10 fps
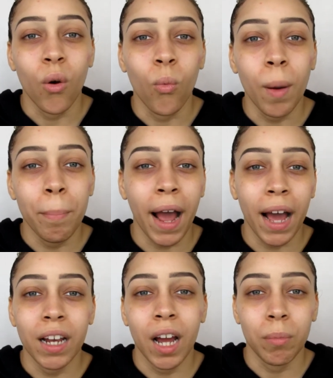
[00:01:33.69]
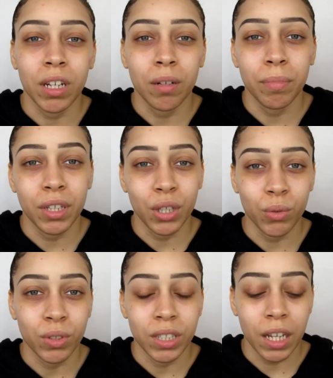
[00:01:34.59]
what palette I'm going to be
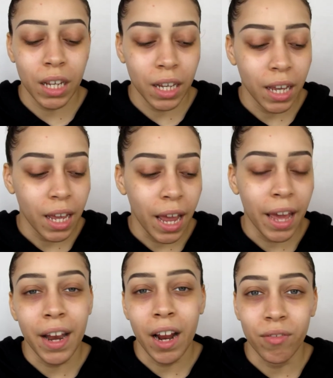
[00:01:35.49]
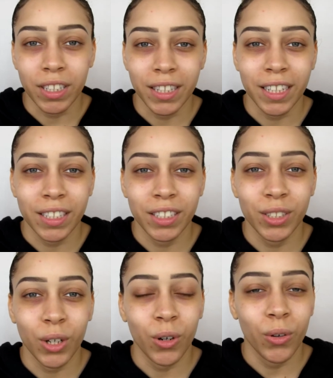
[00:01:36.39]
using and everything.
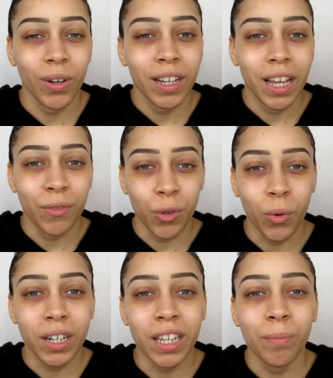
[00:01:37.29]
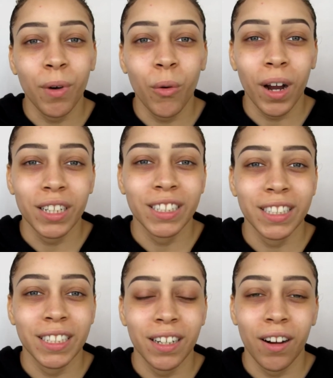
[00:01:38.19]
So if you want to keep on
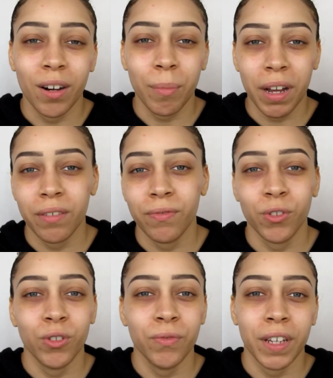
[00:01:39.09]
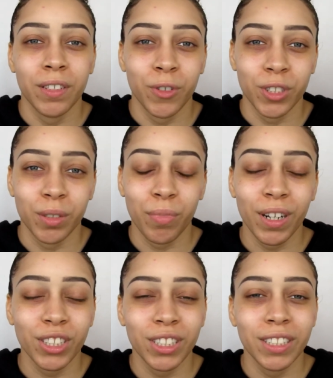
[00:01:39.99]
watching on my full face first
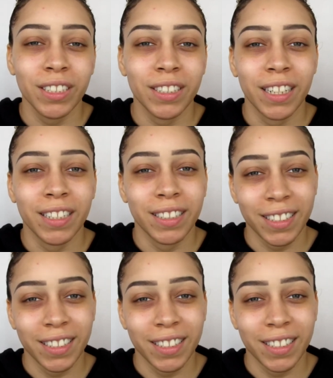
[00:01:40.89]
impressions, then